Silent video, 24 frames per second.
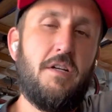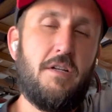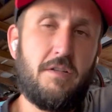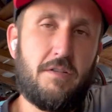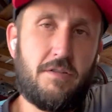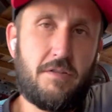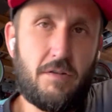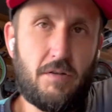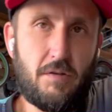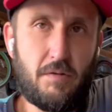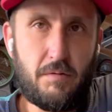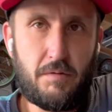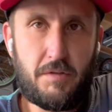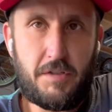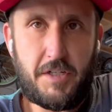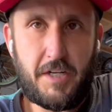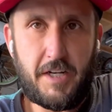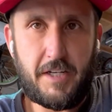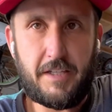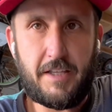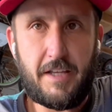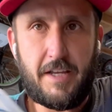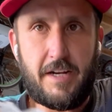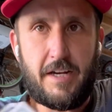So
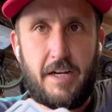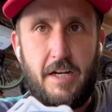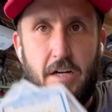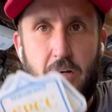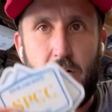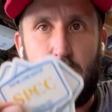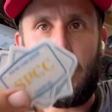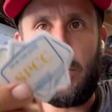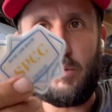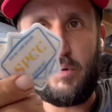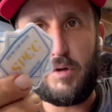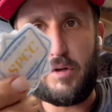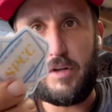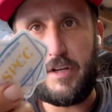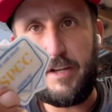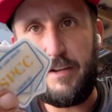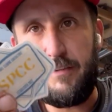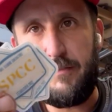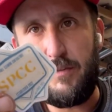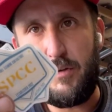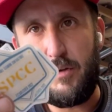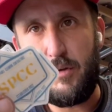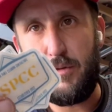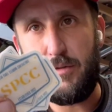check that out. We'll
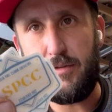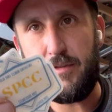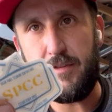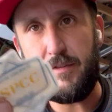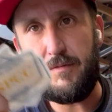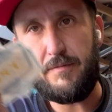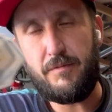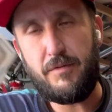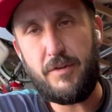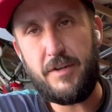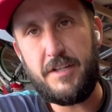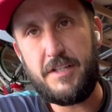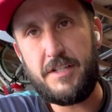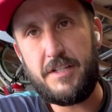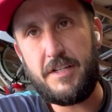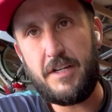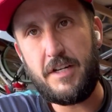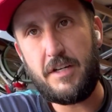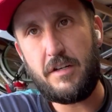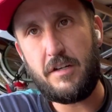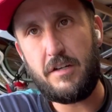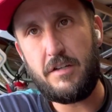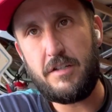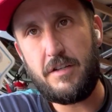give you some free
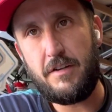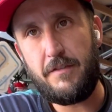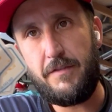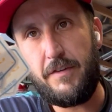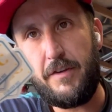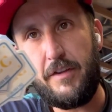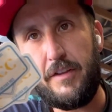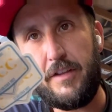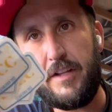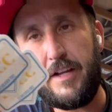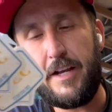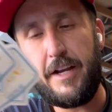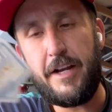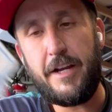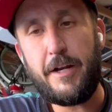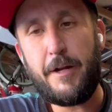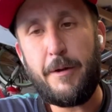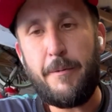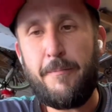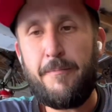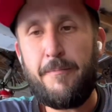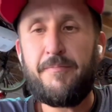stickers if you'd like.